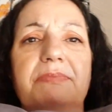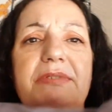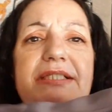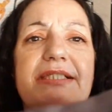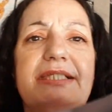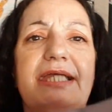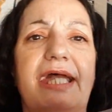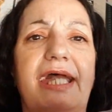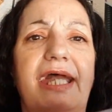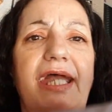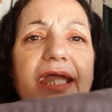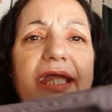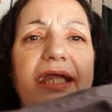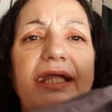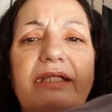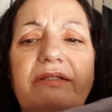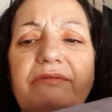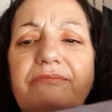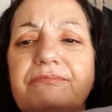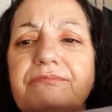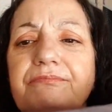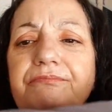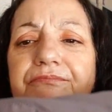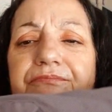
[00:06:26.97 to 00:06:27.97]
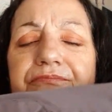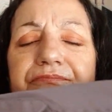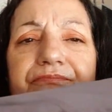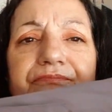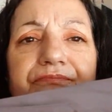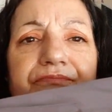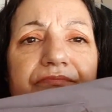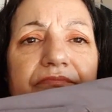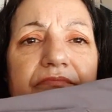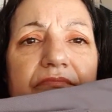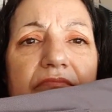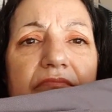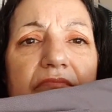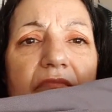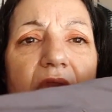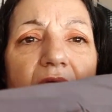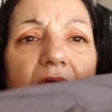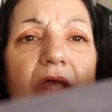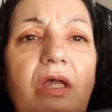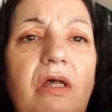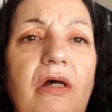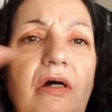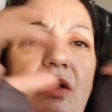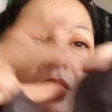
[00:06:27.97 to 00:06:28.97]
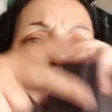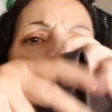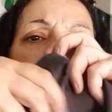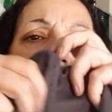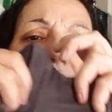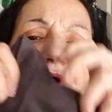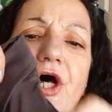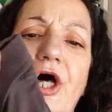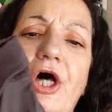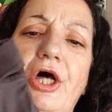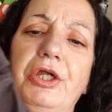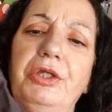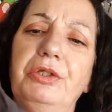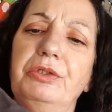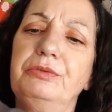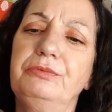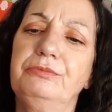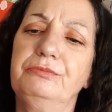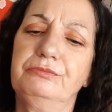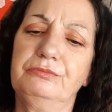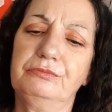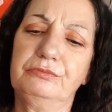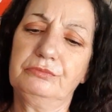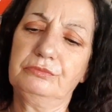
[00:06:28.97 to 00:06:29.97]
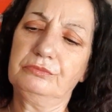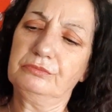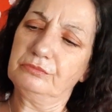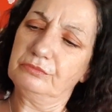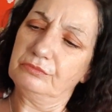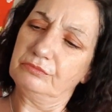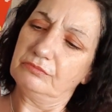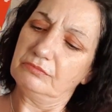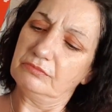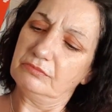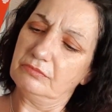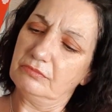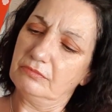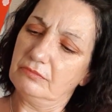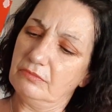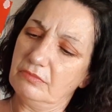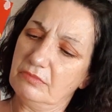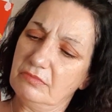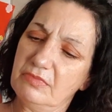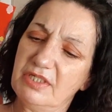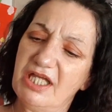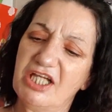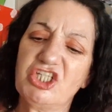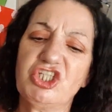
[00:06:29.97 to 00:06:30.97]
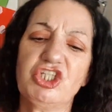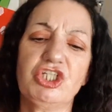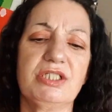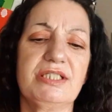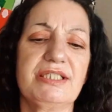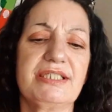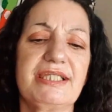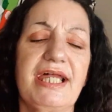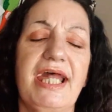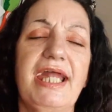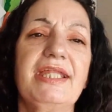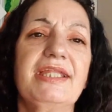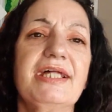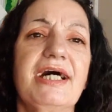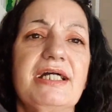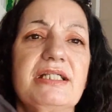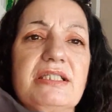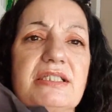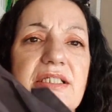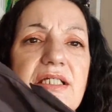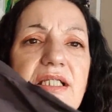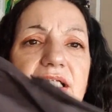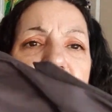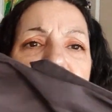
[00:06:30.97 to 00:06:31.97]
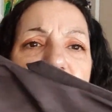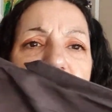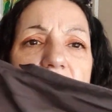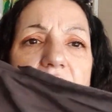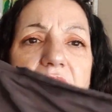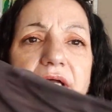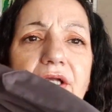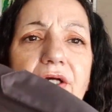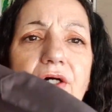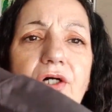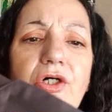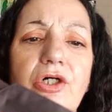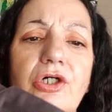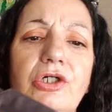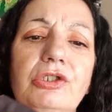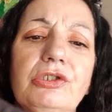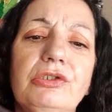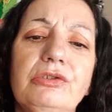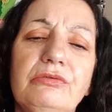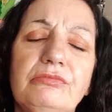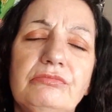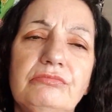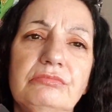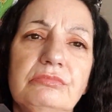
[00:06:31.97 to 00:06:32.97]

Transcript: of tea. Although, I shouldn't say that until I try it on.